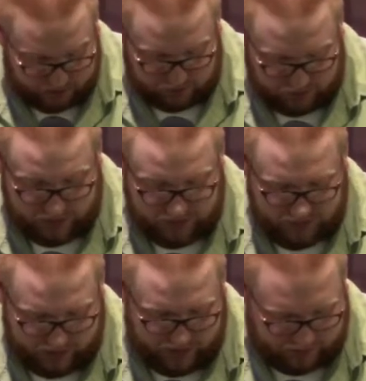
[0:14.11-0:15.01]
I'm
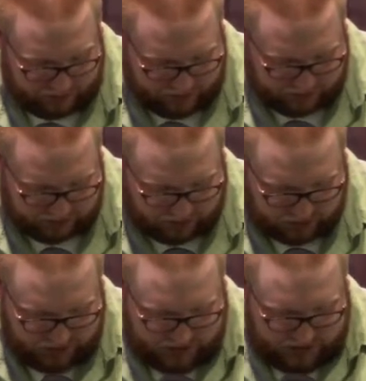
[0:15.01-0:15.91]
reading, yeah, the right one,
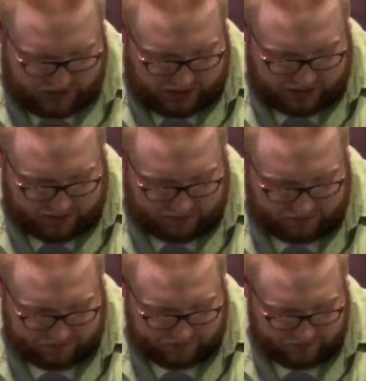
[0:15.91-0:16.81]
cool.
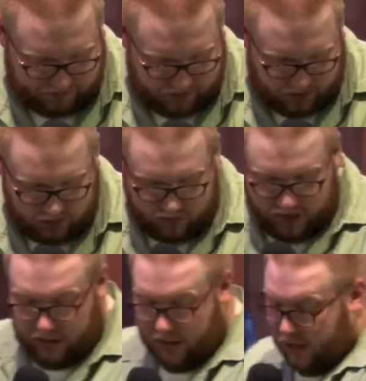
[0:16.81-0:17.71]
Um, whom I